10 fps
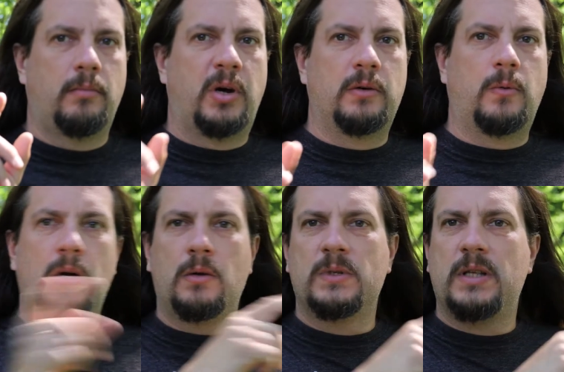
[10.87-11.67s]
Part
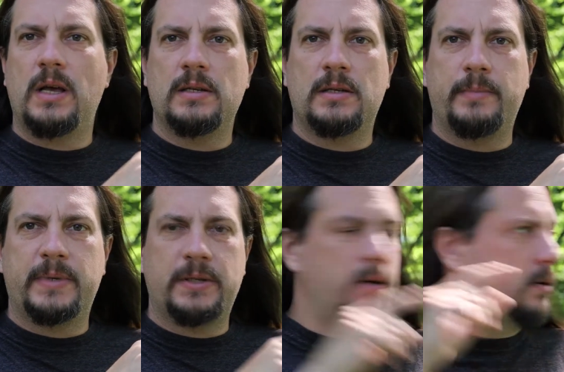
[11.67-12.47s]
one was last
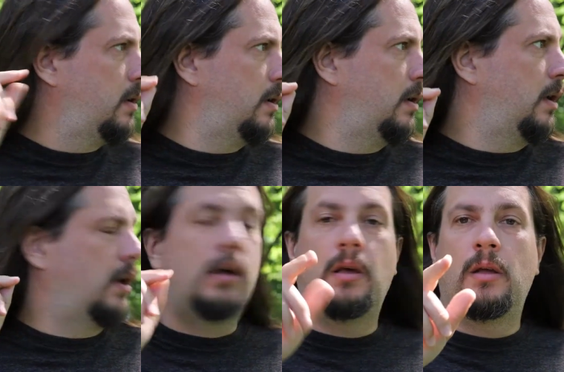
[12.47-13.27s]
episode,
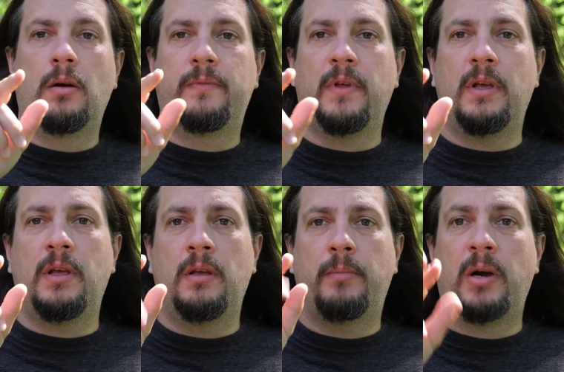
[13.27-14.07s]
and hopefully